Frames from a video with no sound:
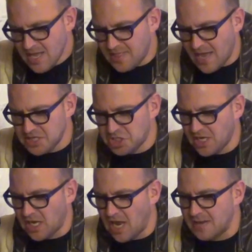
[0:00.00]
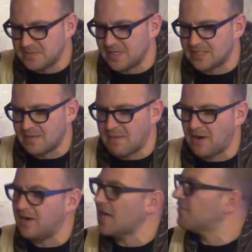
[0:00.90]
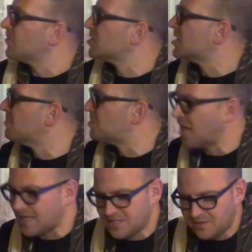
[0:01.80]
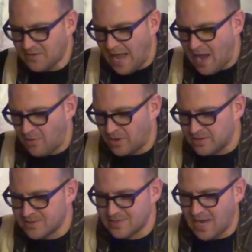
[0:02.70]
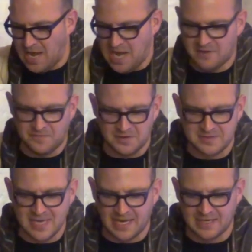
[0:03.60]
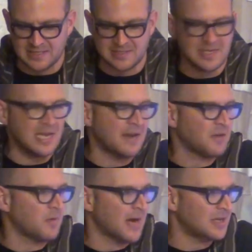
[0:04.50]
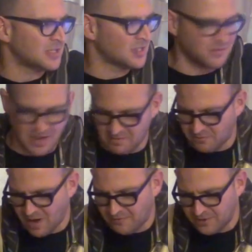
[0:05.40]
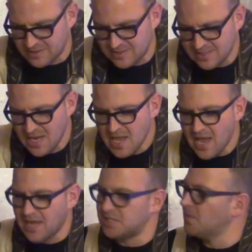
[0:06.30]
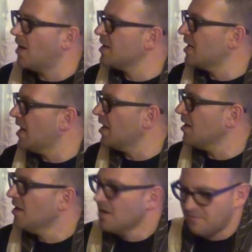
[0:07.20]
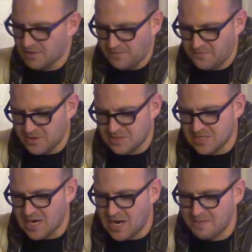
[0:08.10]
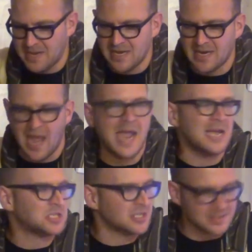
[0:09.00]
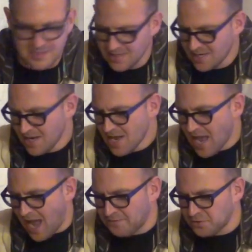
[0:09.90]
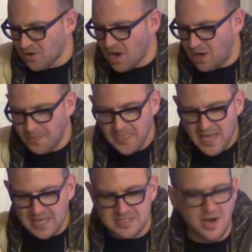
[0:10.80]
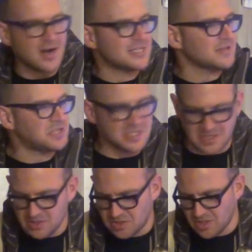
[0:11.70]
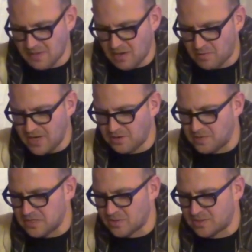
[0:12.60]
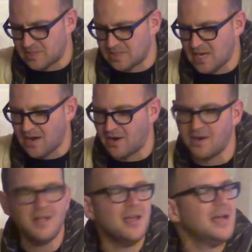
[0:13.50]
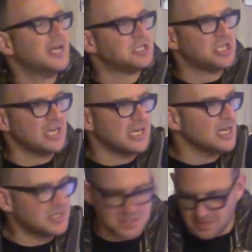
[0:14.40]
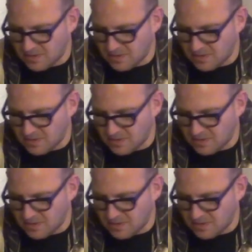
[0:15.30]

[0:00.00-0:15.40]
Then she climbs in to marinate for subjective hours, a handful of seconds in everyone else's frame of reference, and to unkink for the first time in ages. After all, it's not as if she's consuming real resources here, and she needs to